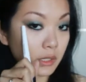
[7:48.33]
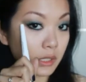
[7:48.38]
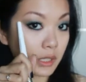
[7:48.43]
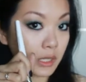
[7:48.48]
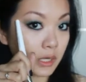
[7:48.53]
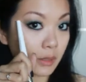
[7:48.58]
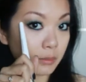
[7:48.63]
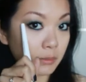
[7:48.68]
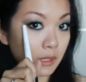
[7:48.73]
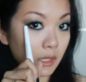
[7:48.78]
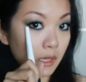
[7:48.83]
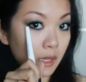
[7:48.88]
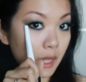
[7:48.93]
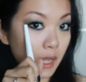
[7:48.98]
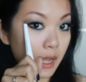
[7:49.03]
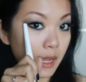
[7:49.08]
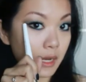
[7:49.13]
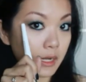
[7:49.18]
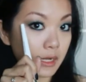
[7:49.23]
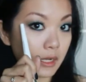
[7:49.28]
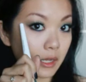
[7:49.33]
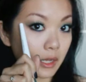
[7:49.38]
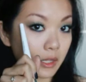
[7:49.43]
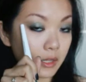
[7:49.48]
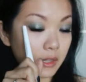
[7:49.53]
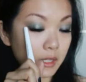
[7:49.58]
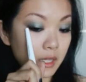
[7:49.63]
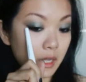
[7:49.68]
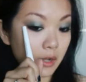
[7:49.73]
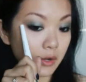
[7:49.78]
clean up the line
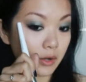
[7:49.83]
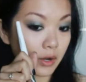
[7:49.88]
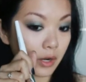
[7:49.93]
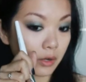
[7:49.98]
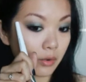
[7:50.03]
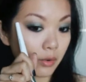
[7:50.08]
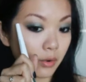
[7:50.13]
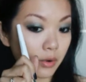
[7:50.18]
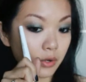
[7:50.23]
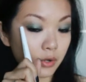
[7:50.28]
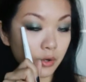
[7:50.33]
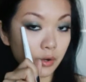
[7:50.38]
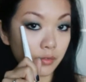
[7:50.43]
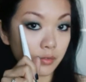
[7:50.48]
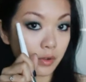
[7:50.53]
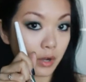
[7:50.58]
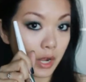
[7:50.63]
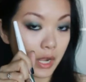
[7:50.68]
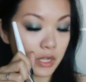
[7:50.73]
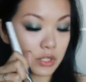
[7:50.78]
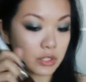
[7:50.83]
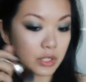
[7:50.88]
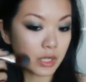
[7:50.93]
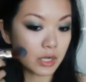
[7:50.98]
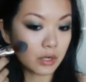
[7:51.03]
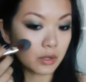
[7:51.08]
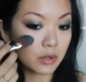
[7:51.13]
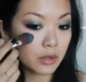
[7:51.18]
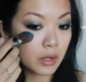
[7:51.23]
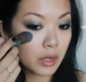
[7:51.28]
on the outer corner of your
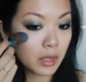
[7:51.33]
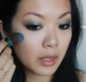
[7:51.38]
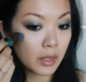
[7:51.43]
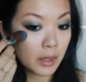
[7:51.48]
eyeshadow.